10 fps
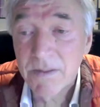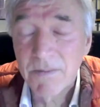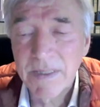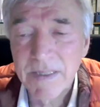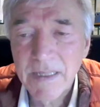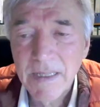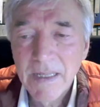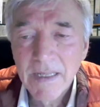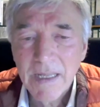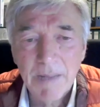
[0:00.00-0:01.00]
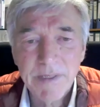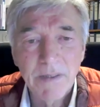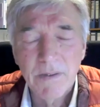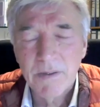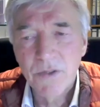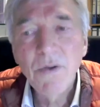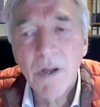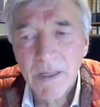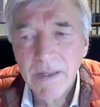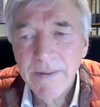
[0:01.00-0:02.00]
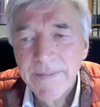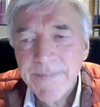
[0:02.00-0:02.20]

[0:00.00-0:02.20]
2 weeks, absolutely too long, yeah?